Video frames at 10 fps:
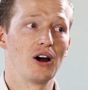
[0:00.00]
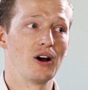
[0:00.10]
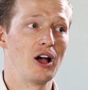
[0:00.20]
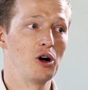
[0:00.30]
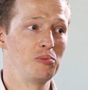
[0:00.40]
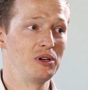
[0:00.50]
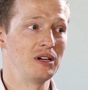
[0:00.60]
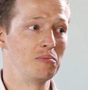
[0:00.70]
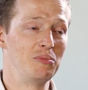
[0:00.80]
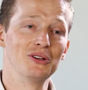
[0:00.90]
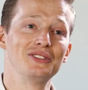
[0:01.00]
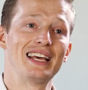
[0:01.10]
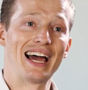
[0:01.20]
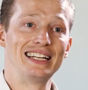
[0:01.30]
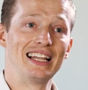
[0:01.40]
are helping build
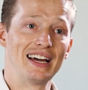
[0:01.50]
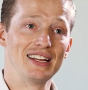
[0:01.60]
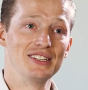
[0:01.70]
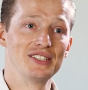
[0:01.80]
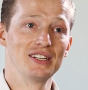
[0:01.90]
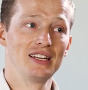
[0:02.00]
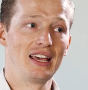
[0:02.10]
guidelines